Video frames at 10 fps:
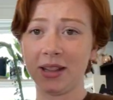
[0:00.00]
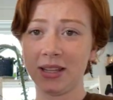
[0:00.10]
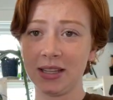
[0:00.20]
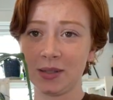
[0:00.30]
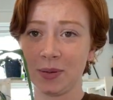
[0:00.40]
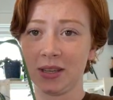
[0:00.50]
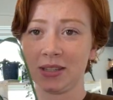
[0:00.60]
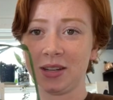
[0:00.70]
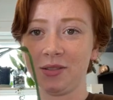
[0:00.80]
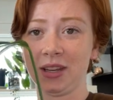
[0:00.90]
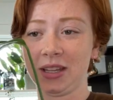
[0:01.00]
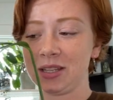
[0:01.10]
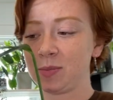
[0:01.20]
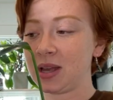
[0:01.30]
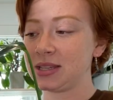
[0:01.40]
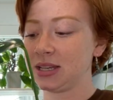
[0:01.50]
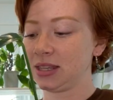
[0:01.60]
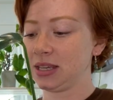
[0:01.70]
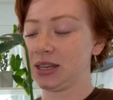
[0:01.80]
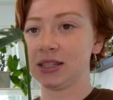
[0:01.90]
this because I don't like this plastic
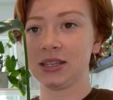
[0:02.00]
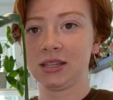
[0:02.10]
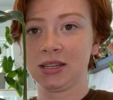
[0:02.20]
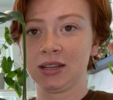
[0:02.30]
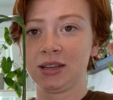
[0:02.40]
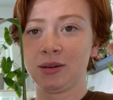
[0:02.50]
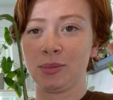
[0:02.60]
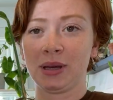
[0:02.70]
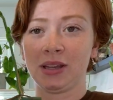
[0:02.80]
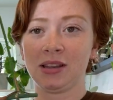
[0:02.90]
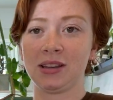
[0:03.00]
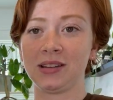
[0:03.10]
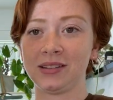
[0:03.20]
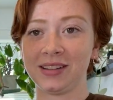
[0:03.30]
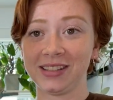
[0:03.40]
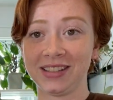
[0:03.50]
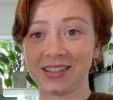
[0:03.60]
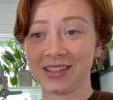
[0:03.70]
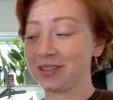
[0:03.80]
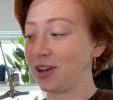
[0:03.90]
thing that it's in, but at
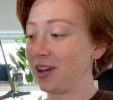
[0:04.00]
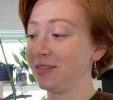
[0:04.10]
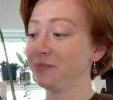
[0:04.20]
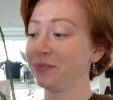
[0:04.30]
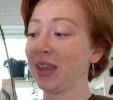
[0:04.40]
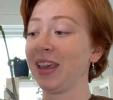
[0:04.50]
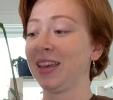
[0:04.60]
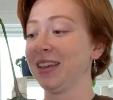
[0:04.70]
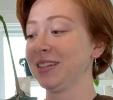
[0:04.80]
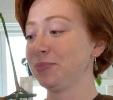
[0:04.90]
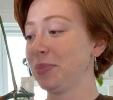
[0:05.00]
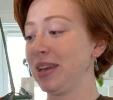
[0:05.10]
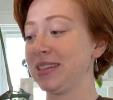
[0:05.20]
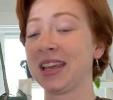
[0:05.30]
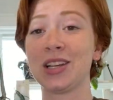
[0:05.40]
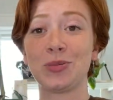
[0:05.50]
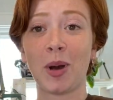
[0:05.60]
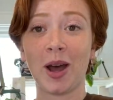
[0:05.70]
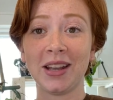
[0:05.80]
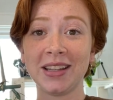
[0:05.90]
least it's not, its catch
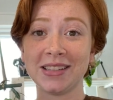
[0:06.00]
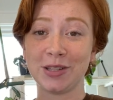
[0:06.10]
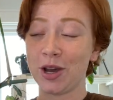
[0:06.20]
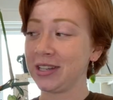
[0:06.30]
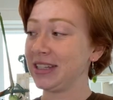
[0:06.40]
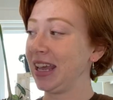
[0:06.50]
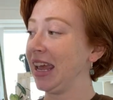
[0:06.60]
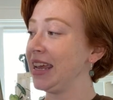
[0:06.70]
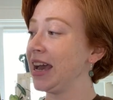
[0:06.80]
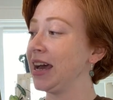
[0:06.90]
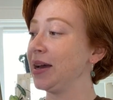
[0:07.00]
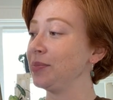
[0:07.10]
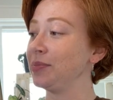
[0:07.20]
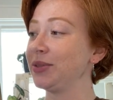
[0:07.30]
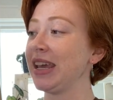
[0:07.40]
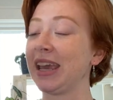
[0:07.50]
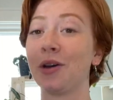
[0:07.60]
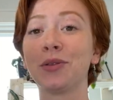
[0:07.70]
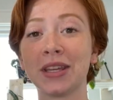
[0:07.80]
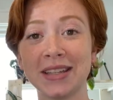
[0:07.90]
pot is not a
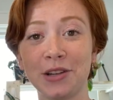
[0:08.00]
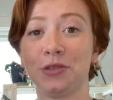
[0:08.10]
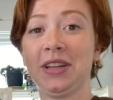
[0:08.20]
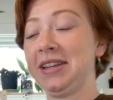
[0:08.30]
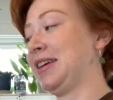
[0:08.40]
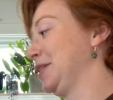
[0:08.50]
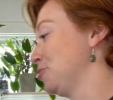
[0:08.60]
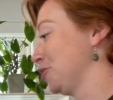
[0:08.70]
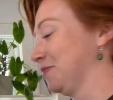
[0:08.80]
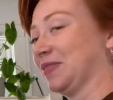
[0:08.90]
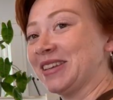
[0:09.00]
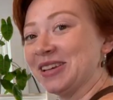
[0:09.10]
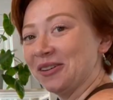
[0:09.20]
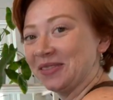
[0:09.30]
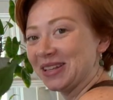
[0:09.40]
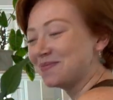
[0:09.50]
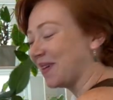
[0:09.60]
takeout container lid anymore, so that's